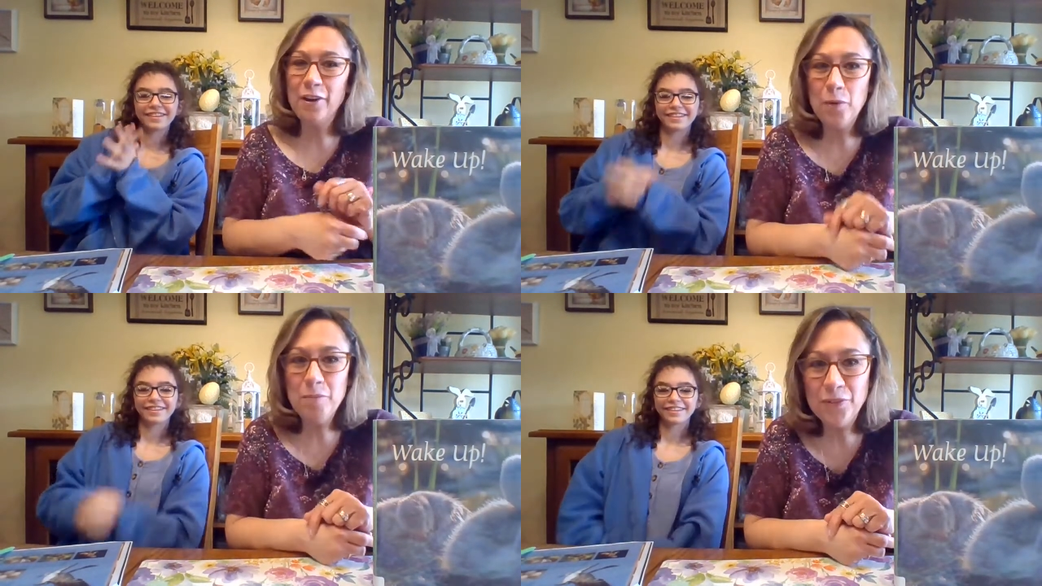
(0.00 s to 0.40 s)

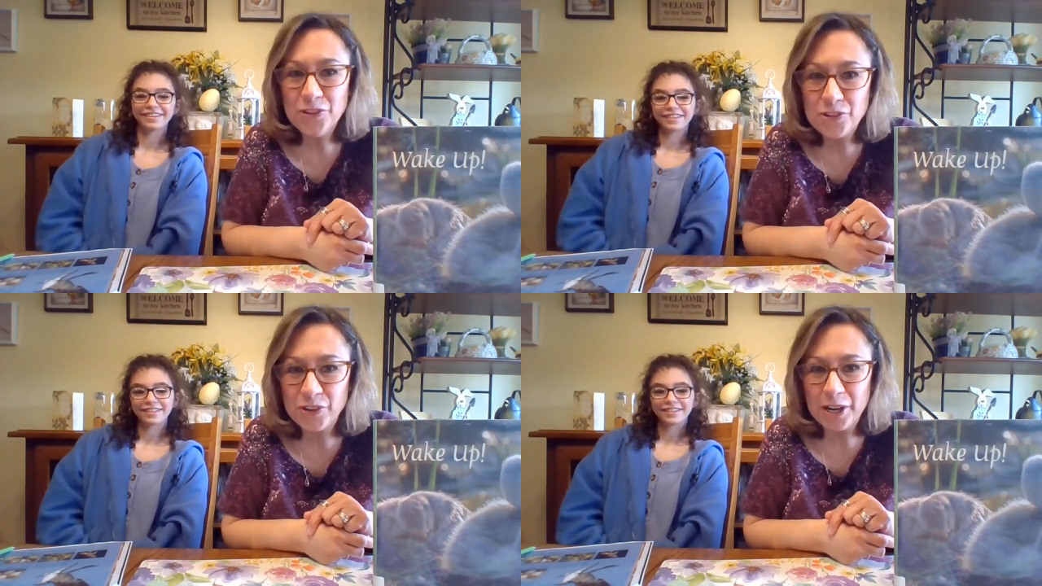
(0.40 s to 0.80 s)
Speaker 1: I hope
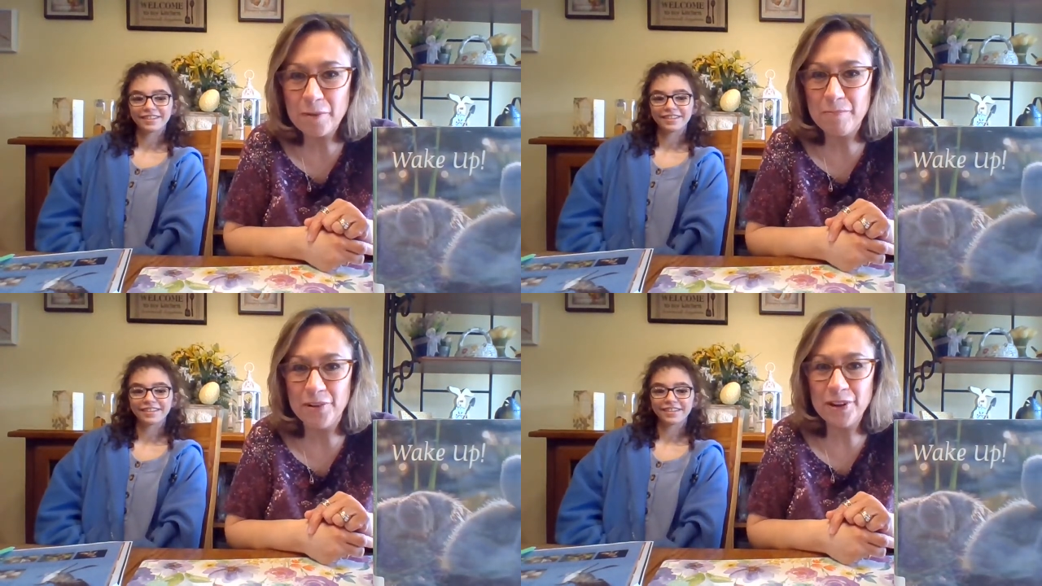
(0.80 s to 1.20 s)
you enjoyed
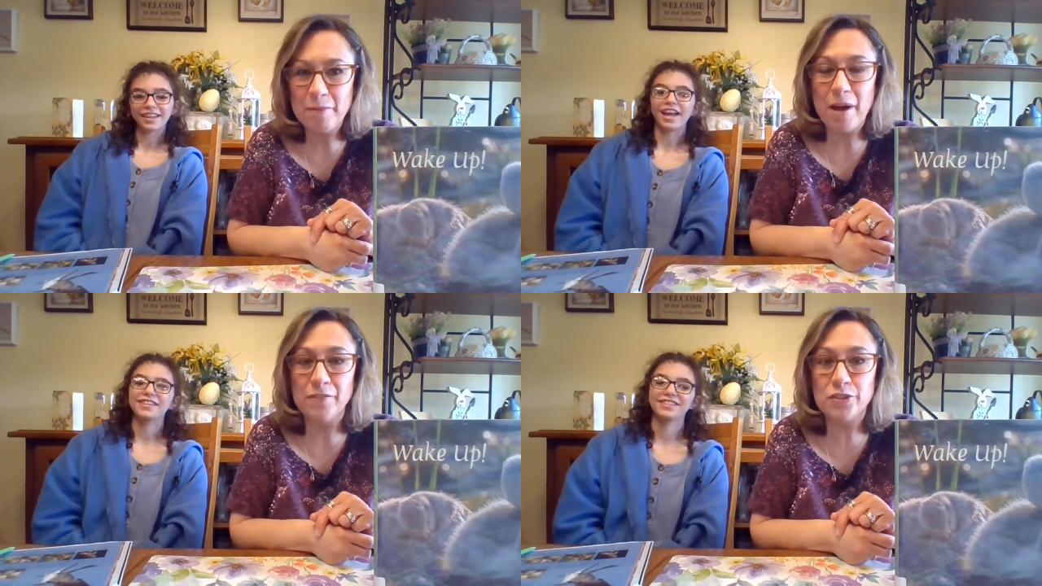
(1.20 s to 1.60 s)
our
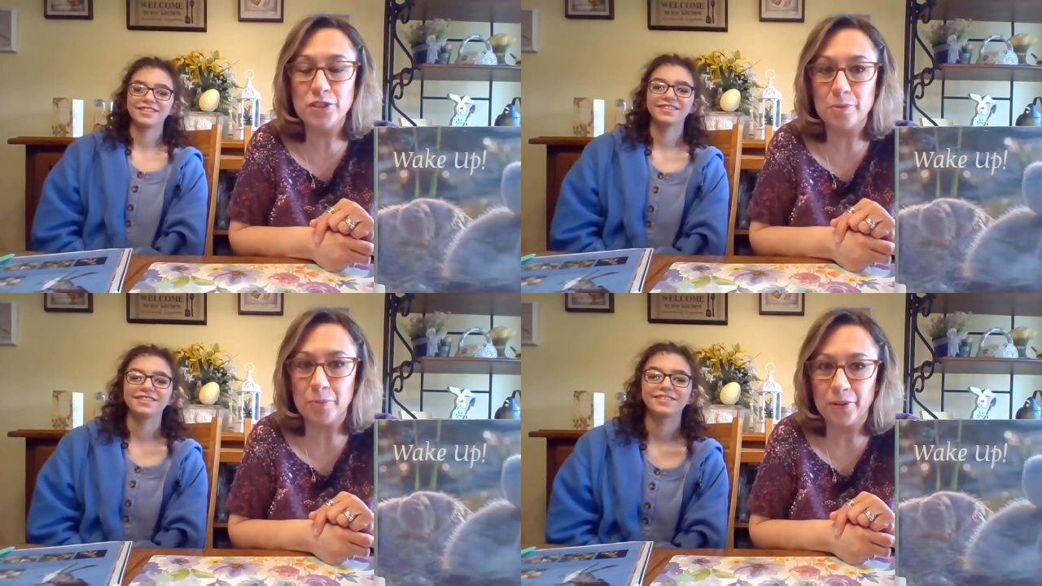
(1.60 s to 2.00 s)
book yes. about
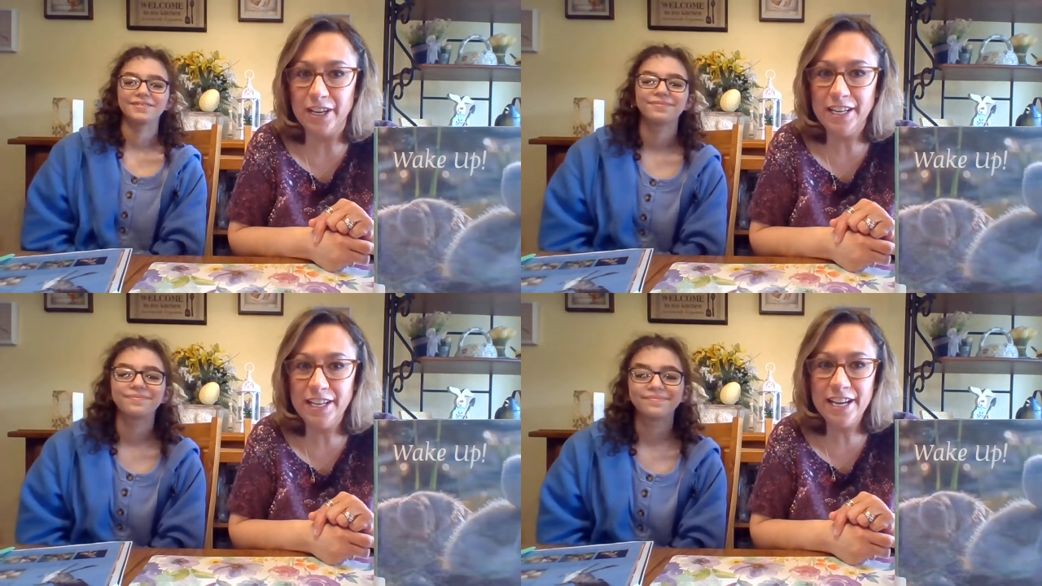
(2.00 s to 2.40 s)

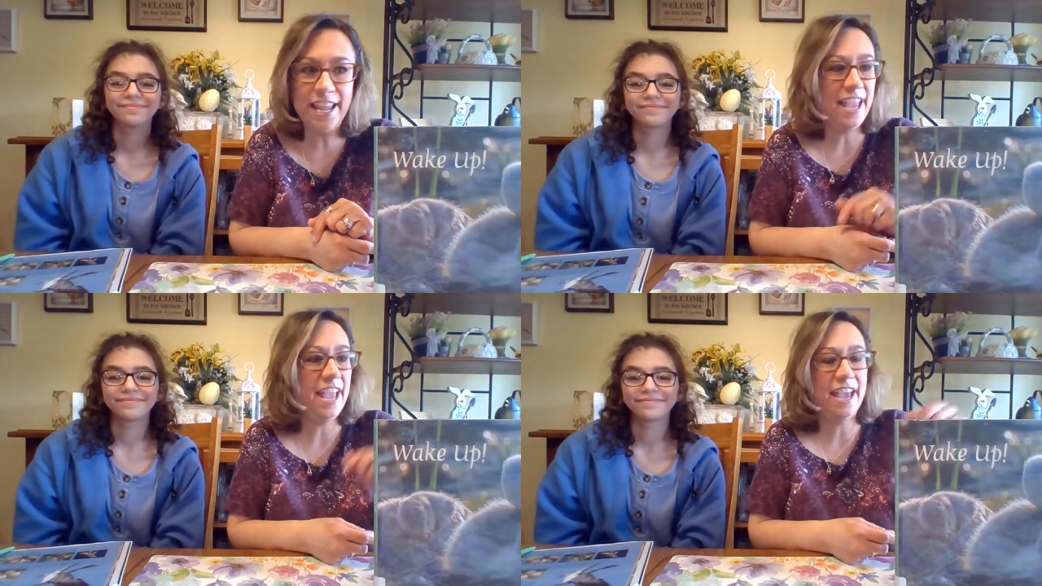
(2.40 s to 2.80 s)

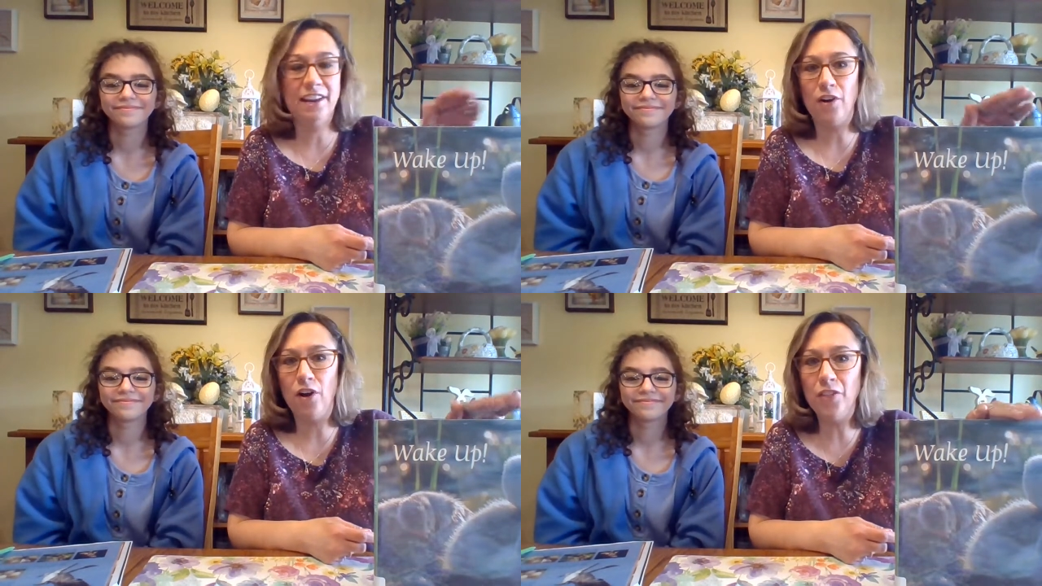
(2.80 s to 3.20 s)
spring
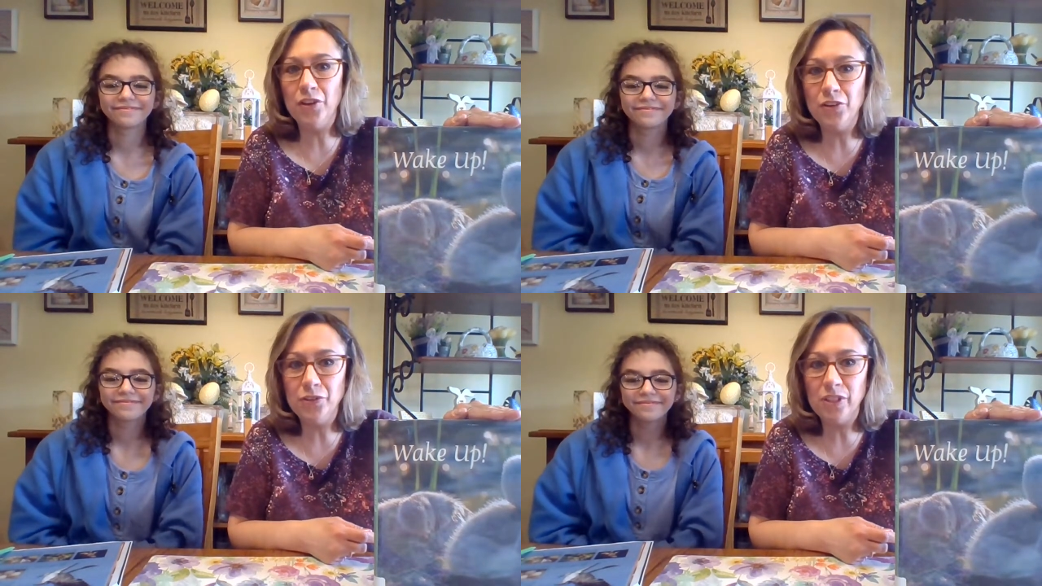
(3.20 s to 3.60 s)
and all
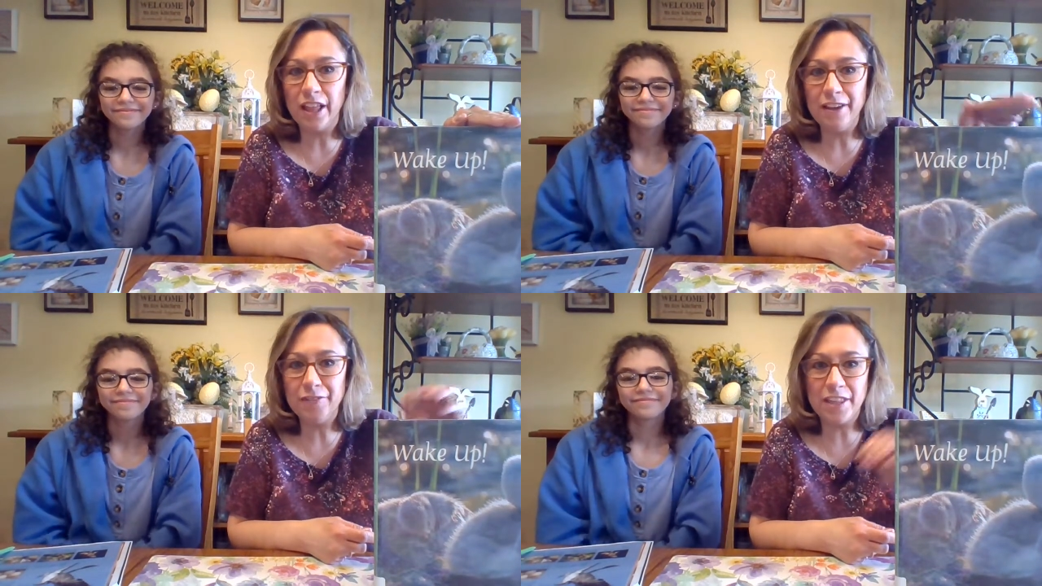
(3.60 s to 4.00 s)
the new
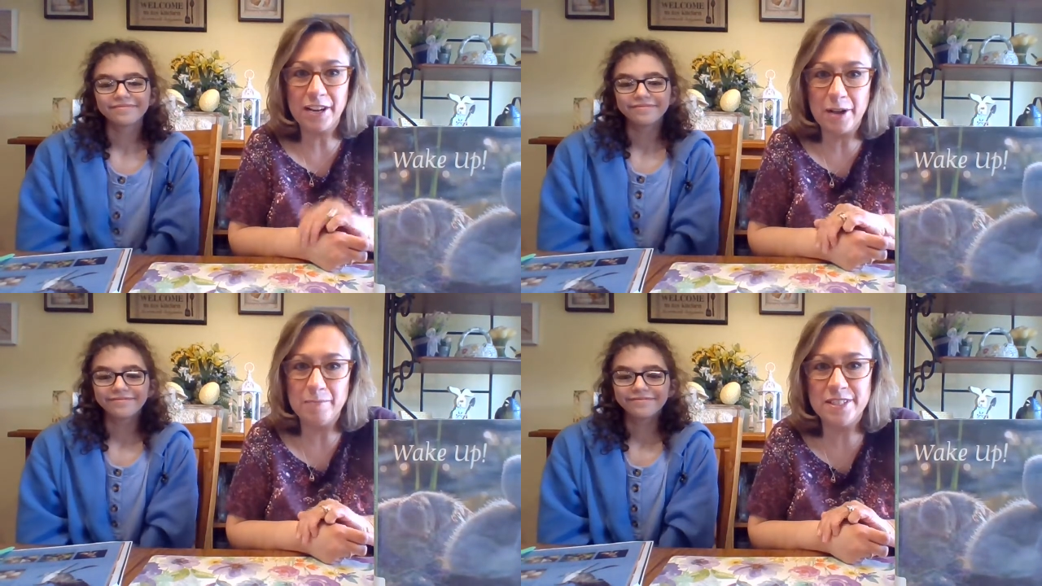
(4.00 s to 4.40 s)
life
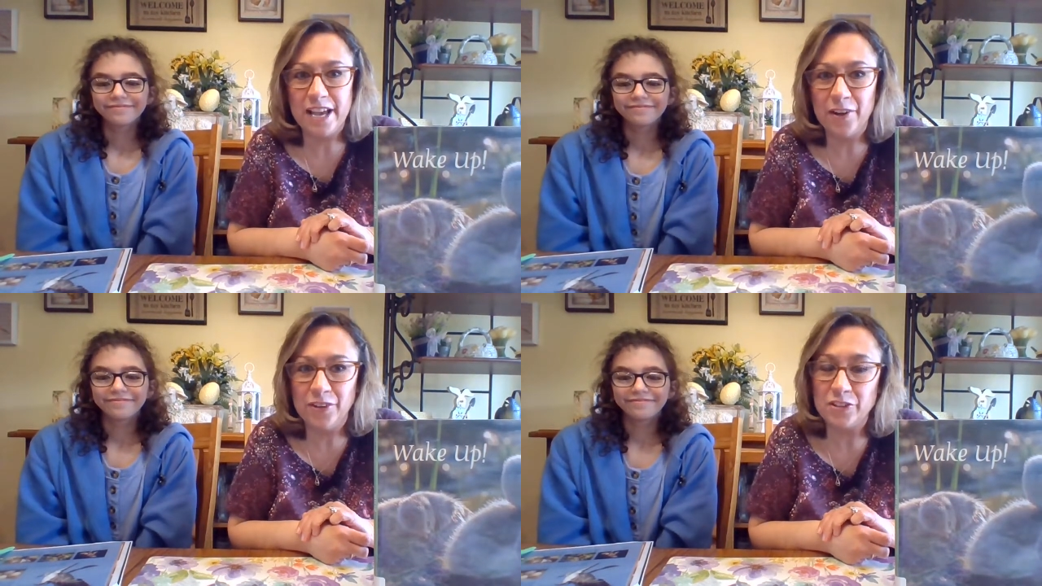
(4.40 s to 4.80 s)
that
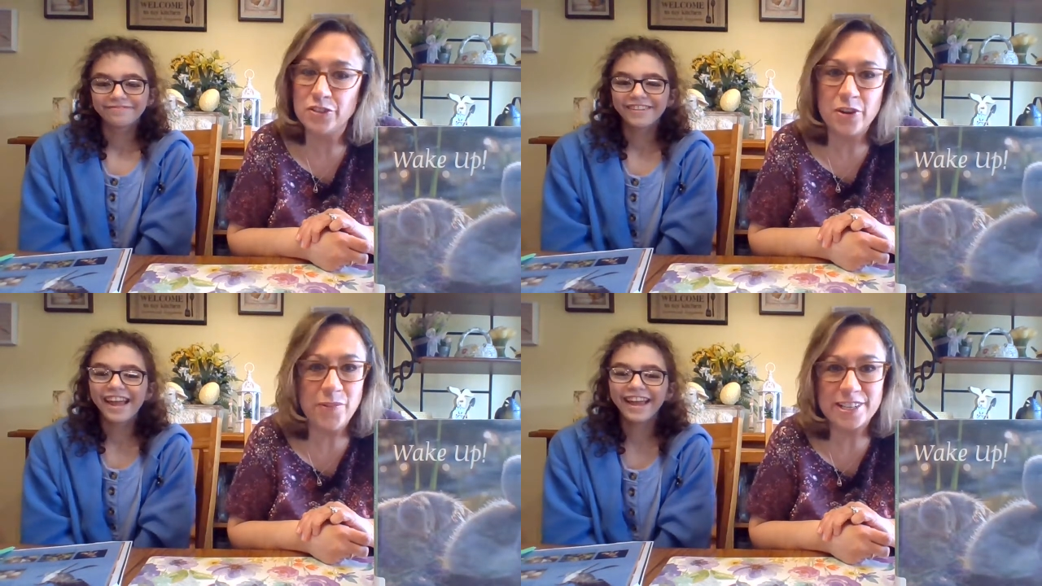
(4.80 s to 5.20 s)
comes out.
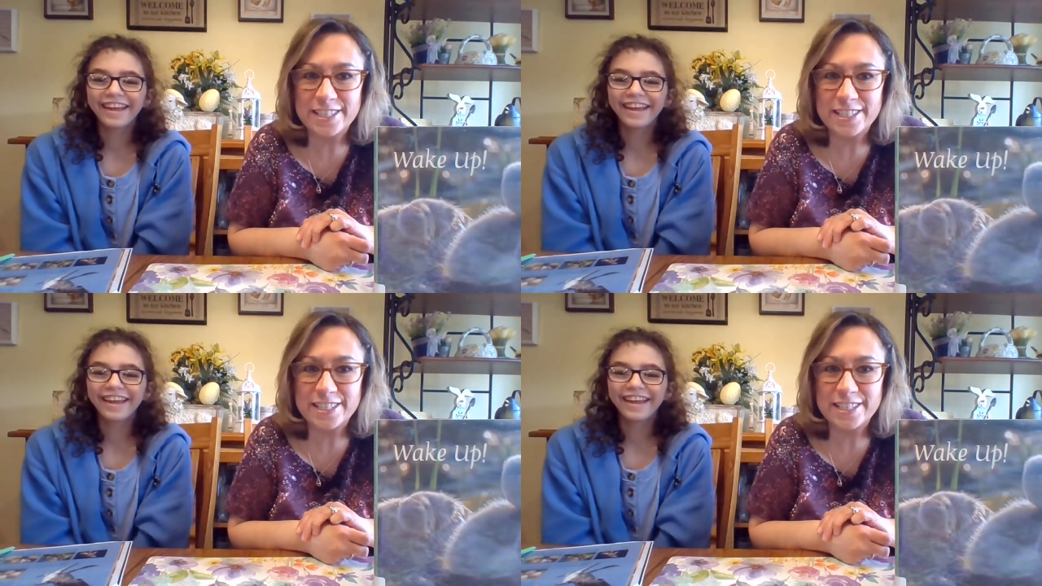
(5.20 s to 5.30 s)
It's so